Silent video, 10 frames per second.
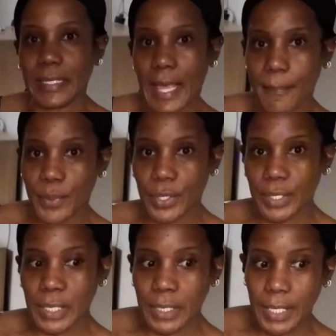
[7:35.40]

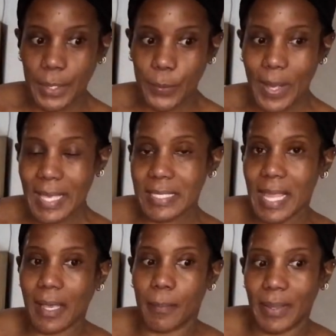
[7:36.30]
leopard in a way. It's
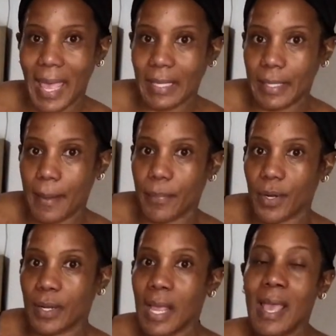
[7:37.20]
like a black
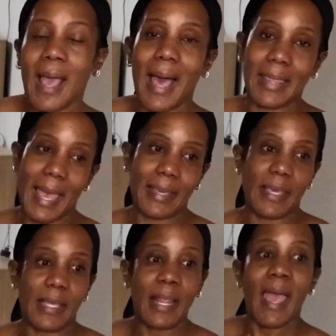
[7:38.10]
leopard. I like
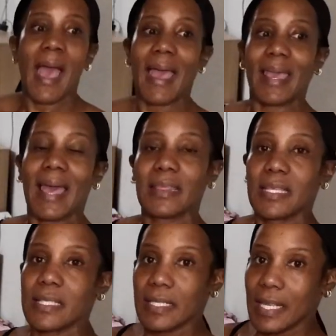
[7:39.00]
it. I got
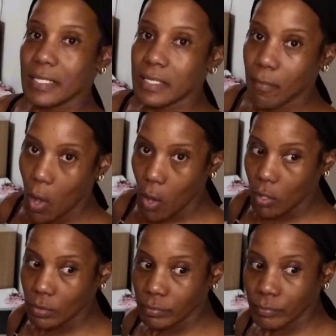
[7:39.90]
this in a
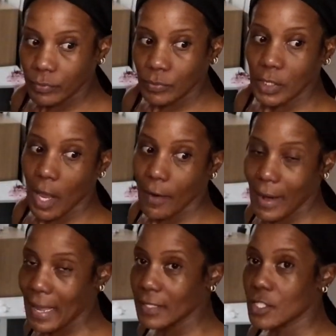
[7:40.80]
small. All
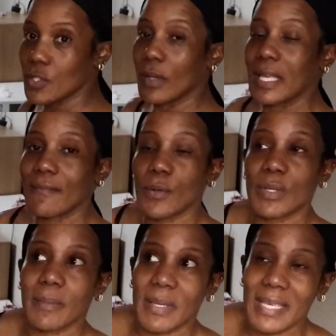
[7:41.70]
right. So even
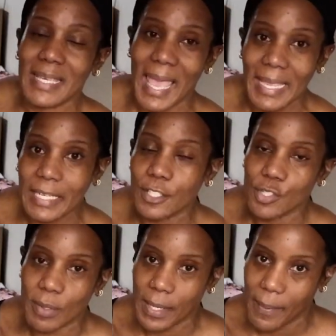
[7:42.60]
with me gaining
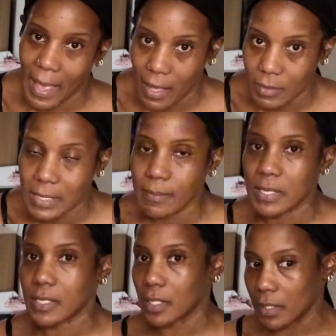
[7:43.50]
20 pounds, I'm
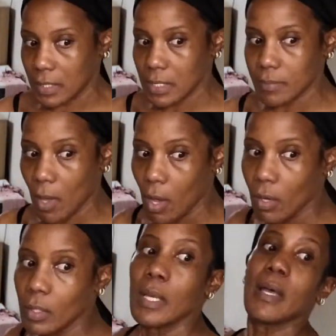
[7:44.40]
still in a
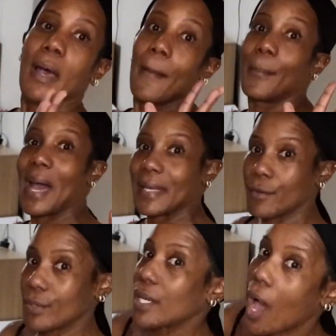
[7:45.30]
small.
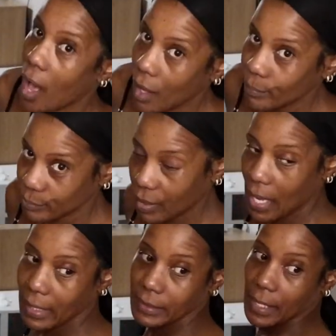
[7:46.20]
Body recomp.
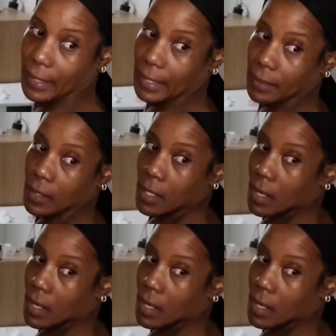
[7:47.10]
Yes, honey.